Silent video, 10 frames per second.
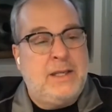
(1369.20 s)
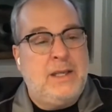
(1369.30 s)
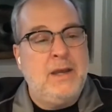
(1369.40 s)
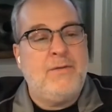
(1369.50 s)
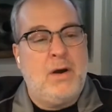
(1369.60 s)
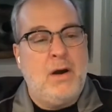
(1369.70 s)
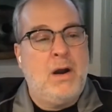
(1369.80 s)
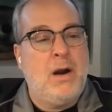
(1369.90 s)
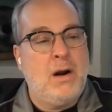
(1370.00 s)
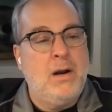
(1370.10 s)
to
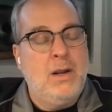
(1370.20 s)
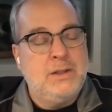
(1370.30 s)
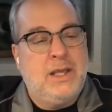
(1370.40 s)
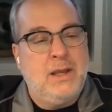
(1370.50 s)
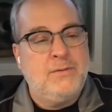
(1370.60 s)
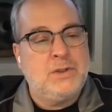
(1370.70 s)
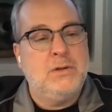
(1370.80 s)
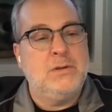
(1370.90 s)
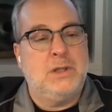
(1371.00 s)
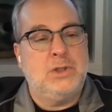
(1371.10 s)
give
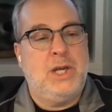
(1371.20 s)
students a